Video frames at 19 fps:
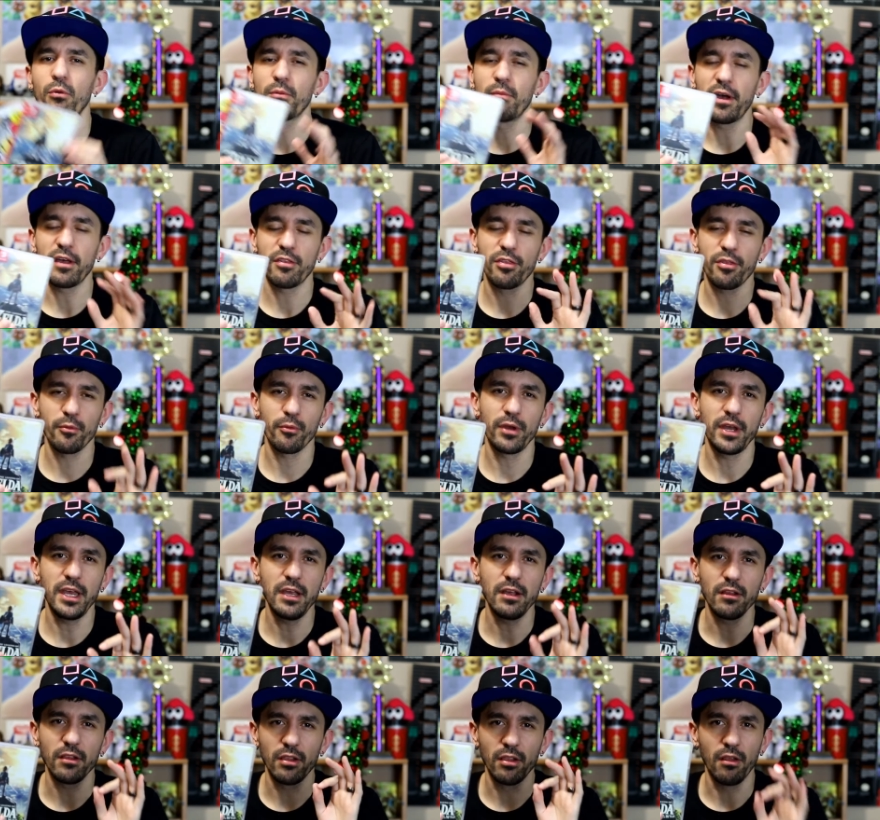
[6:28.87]
were my
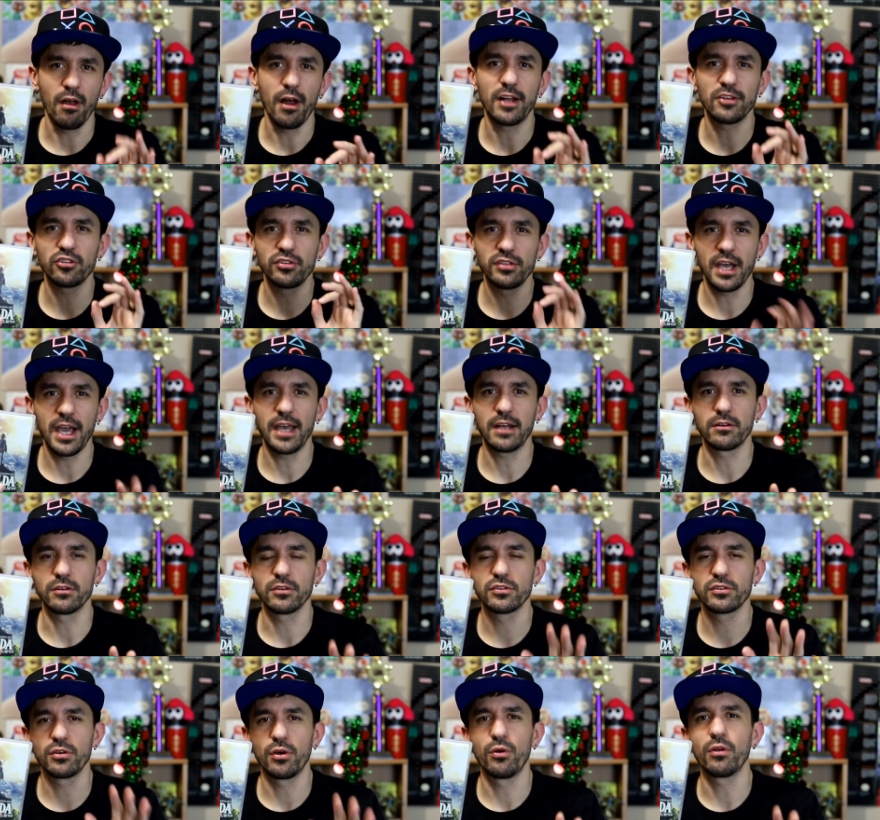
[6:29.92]
three launch
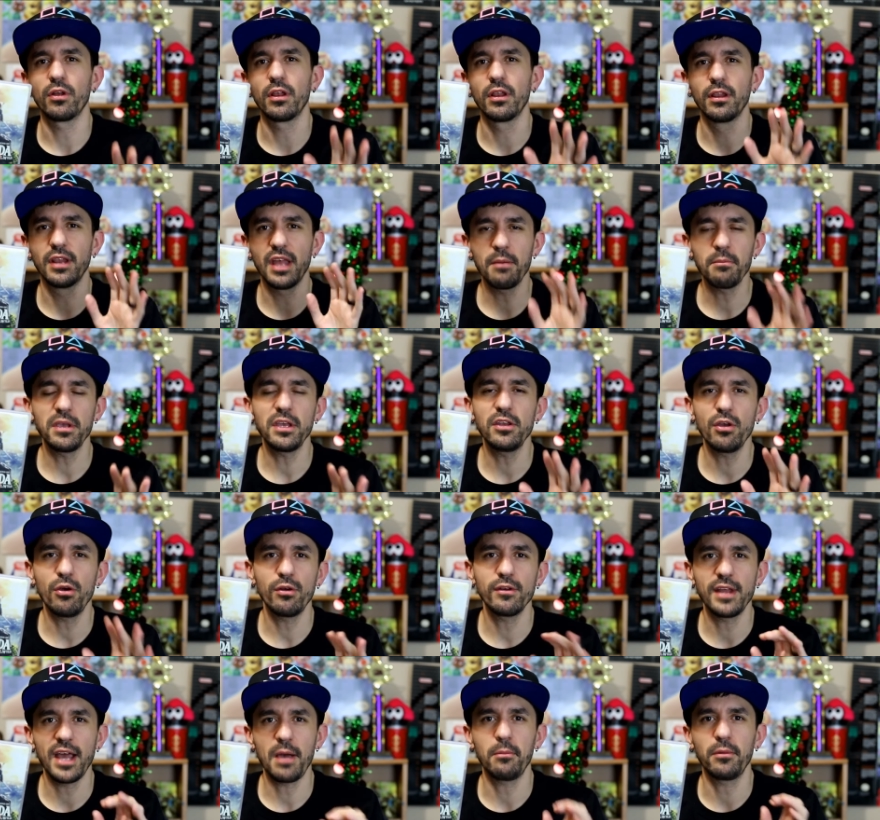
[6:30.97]
titles. So let me
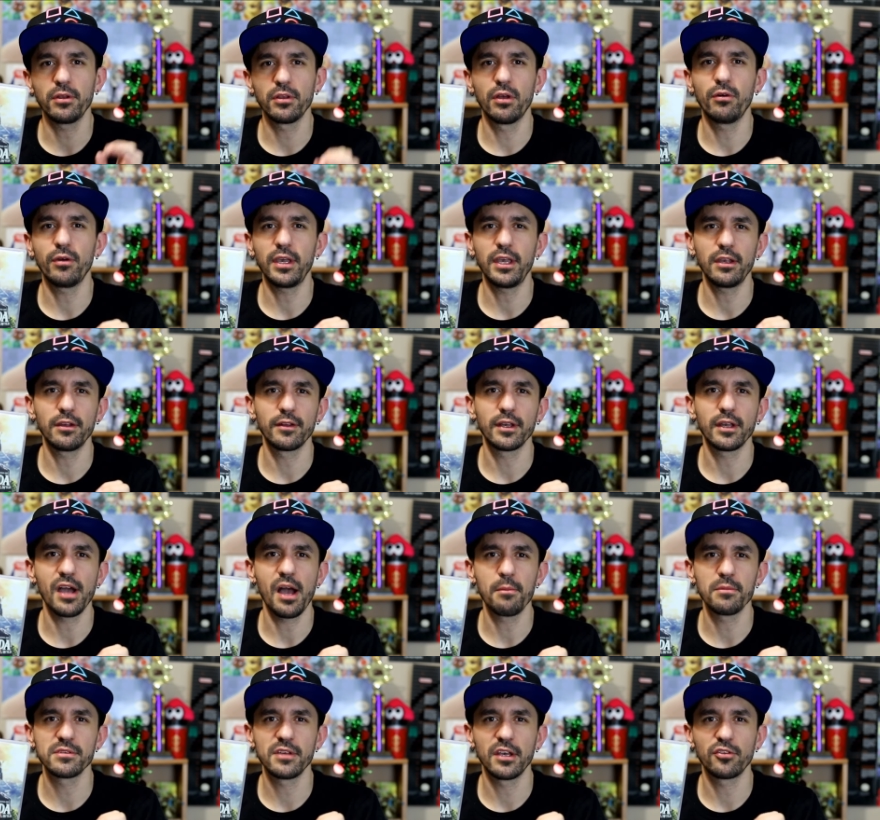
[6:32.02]
know down below here in the
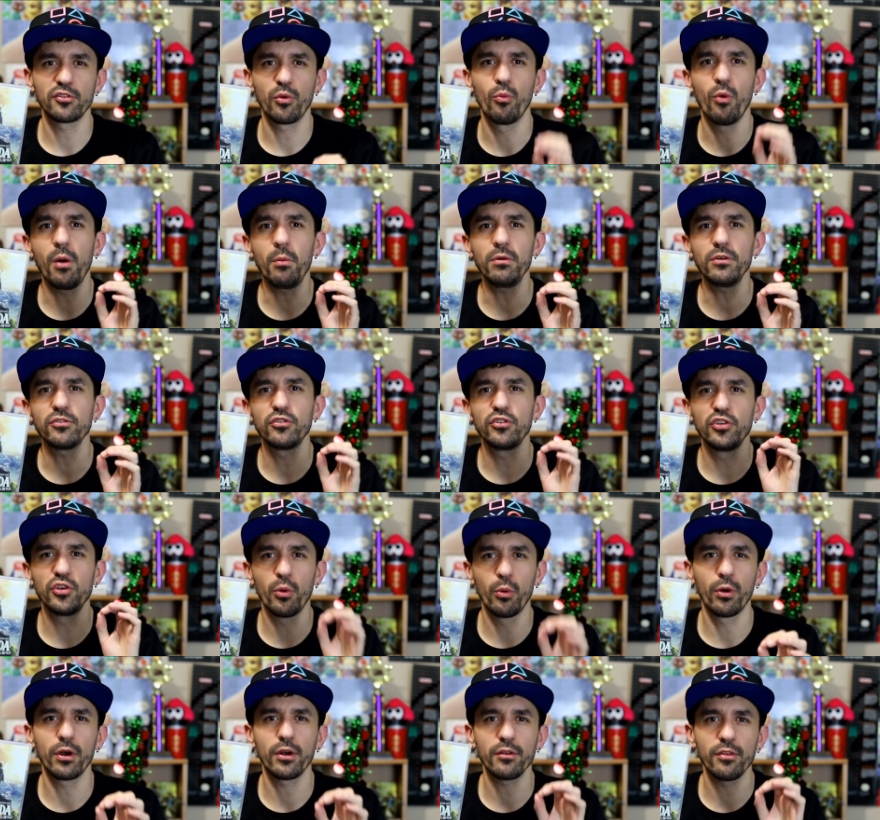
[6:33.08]
comment section, what was
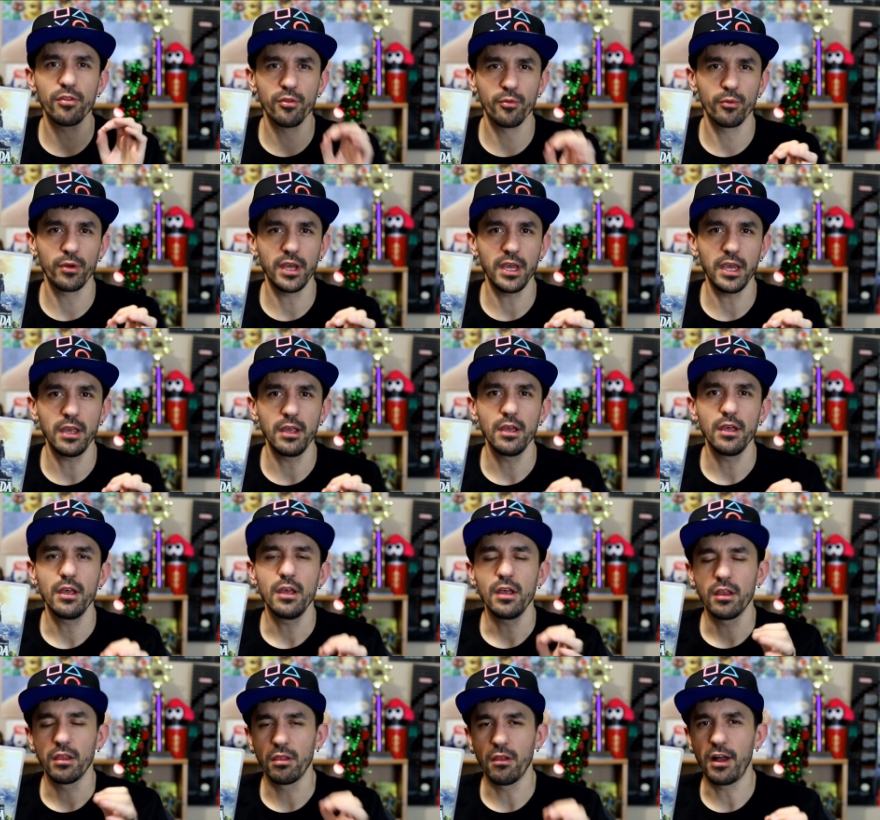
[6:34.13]
your three
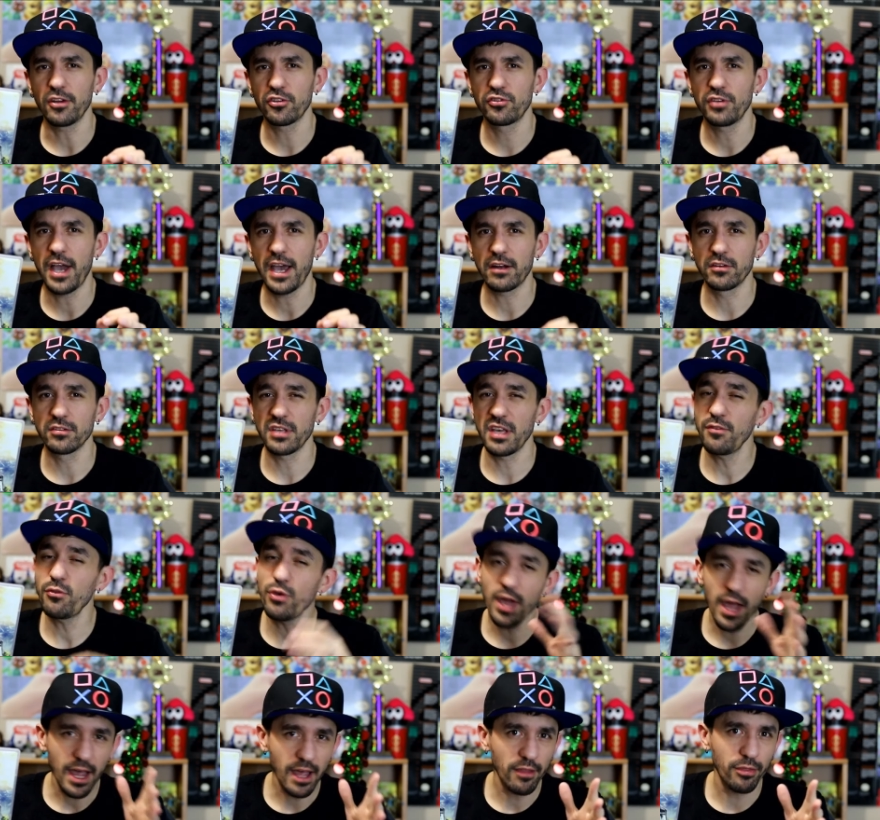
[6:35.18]
launch titles.
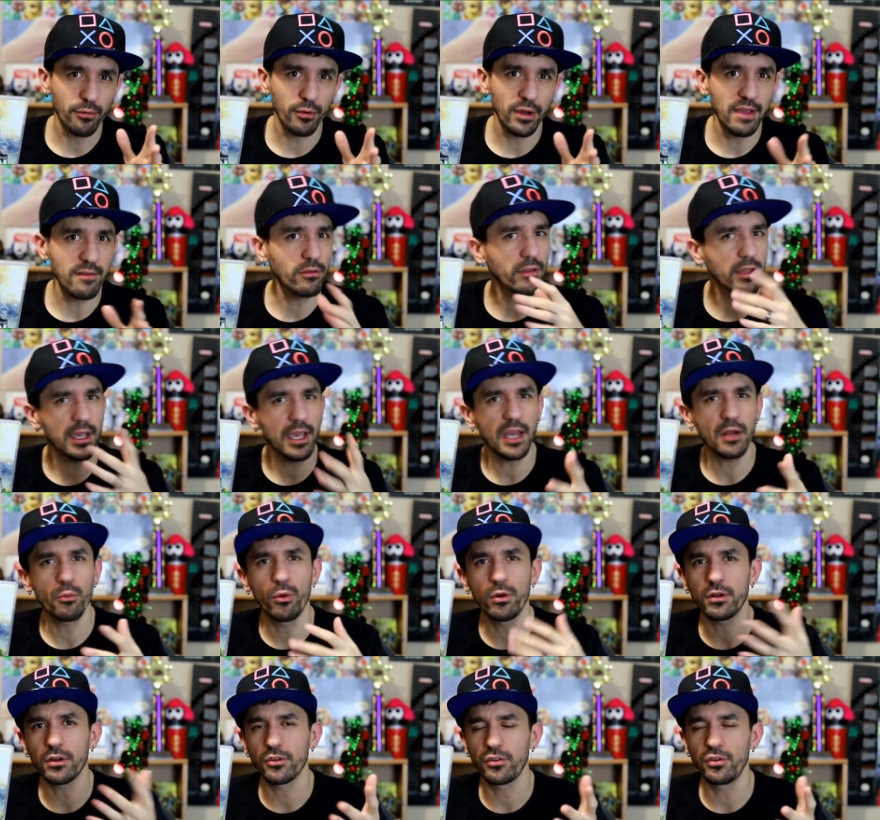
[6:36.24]
If you had three, if you only
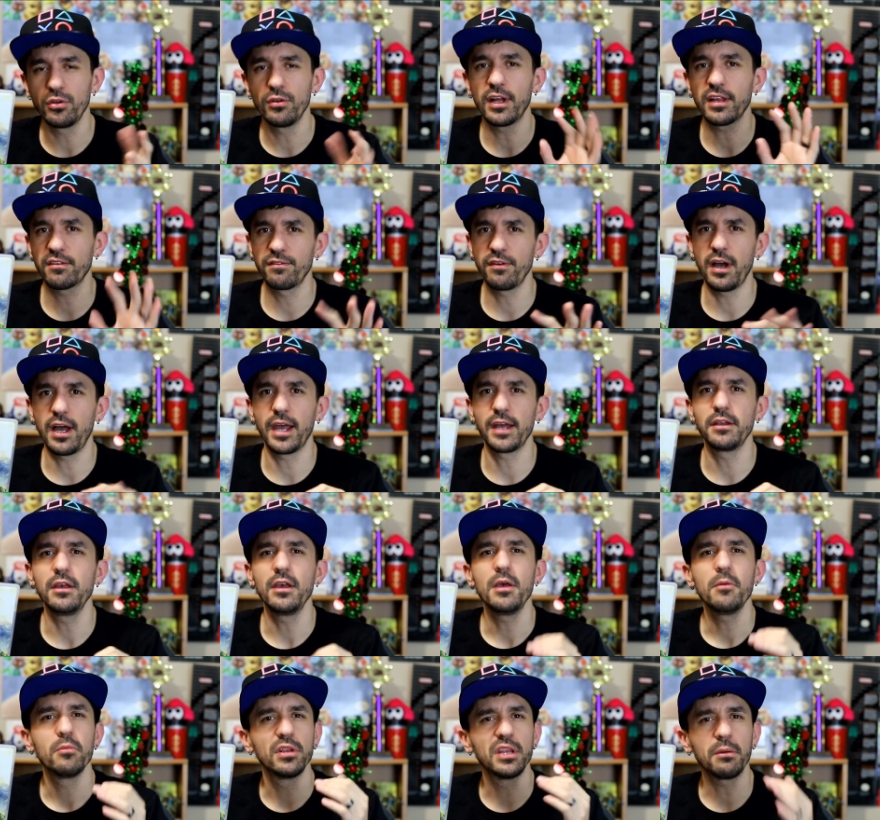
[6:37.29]
had one or two, that's fine.